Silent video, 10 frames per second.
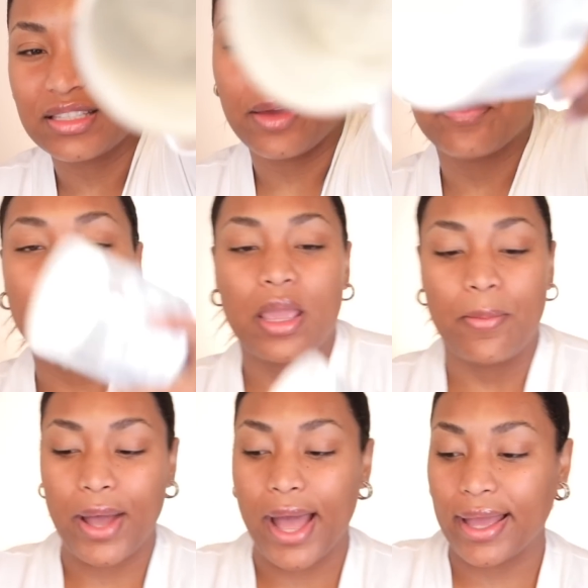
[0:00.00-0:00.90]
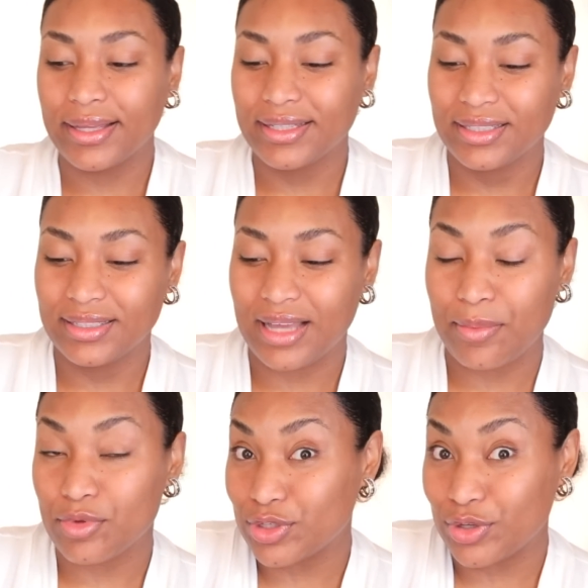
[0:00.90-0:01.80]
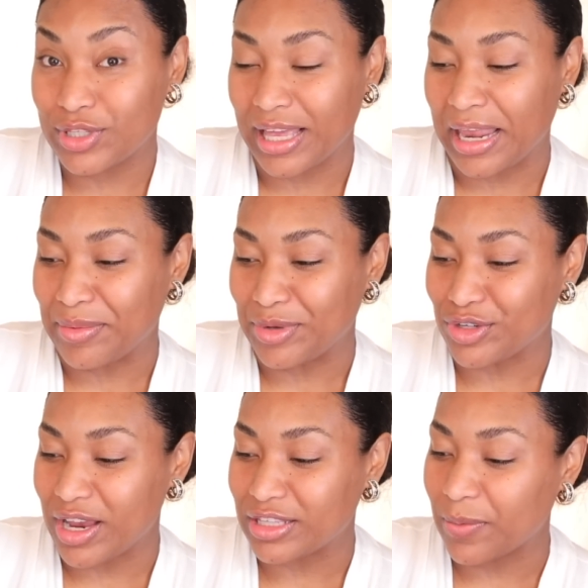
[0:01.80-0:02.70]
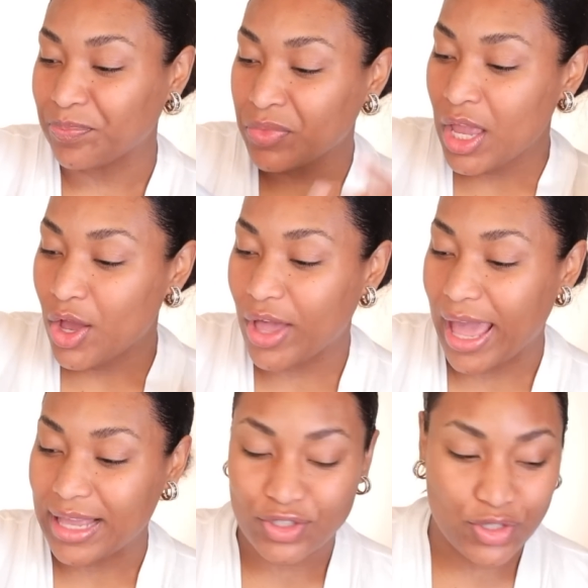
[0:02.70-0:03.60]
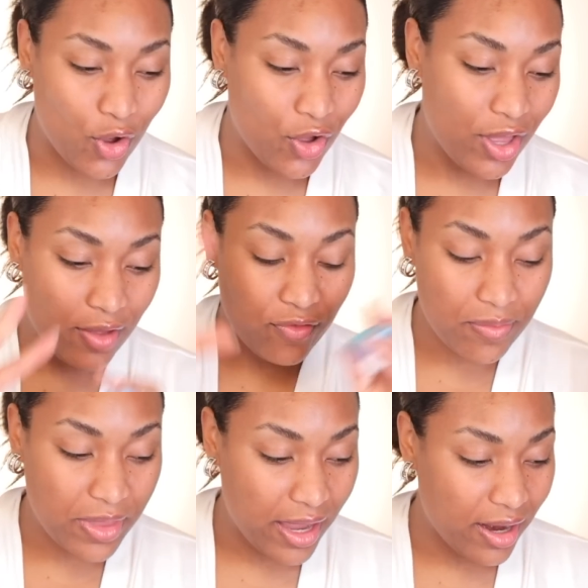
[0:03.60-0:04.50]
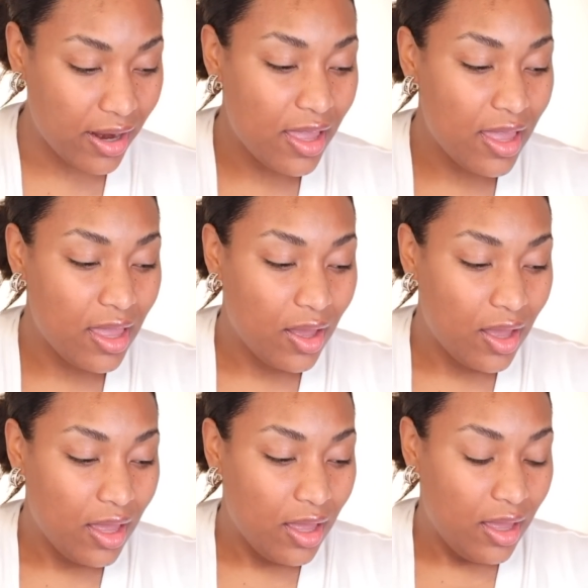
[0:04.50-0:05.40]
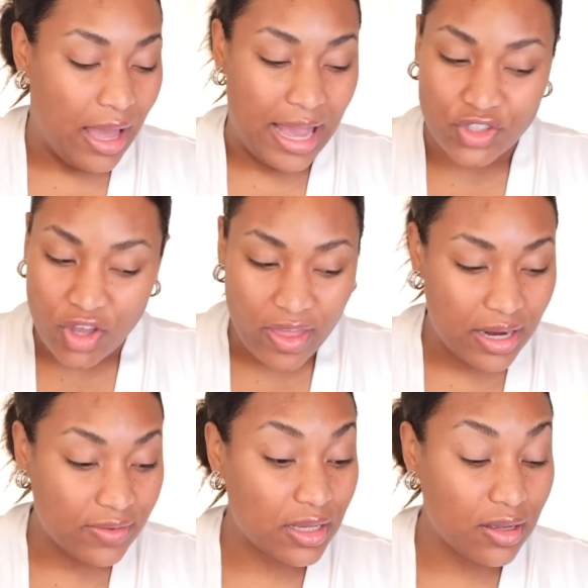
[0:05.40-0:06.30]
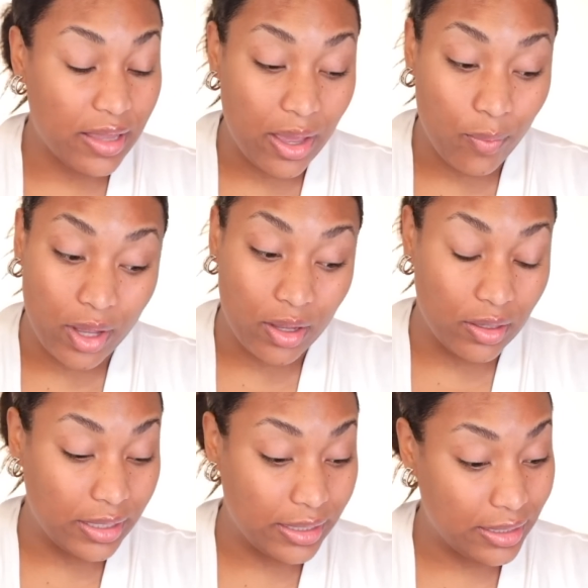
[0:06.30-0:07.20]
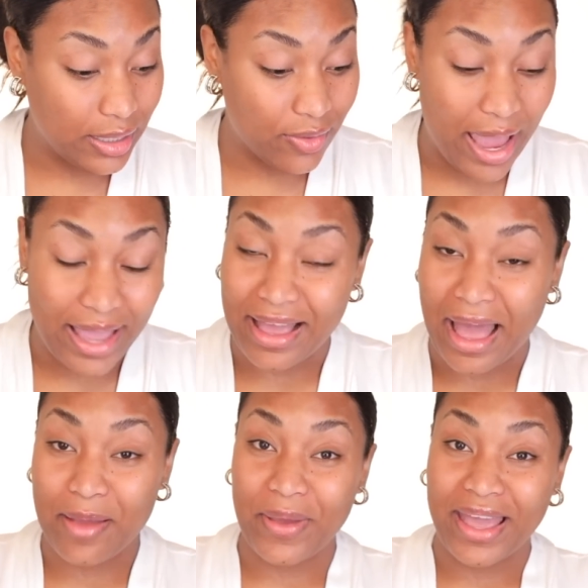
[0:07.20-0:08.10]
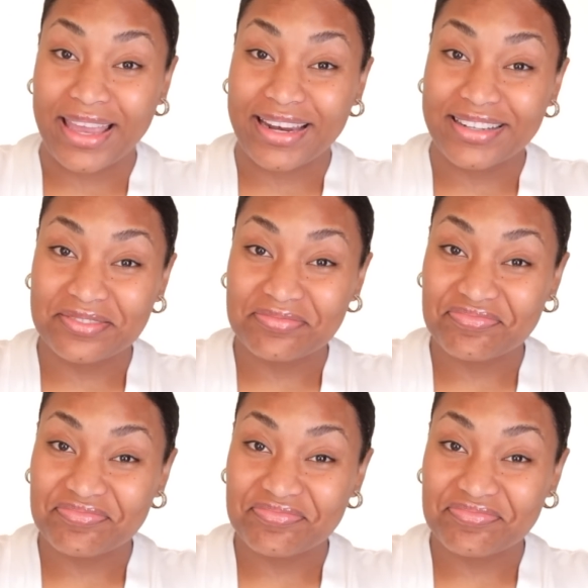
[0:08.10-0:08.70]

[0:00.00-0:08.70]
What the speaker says: see it, but I'm used to using a lot of moisturizer. Okay, so from there, I saw that and I was like, okay, well, all right. I paid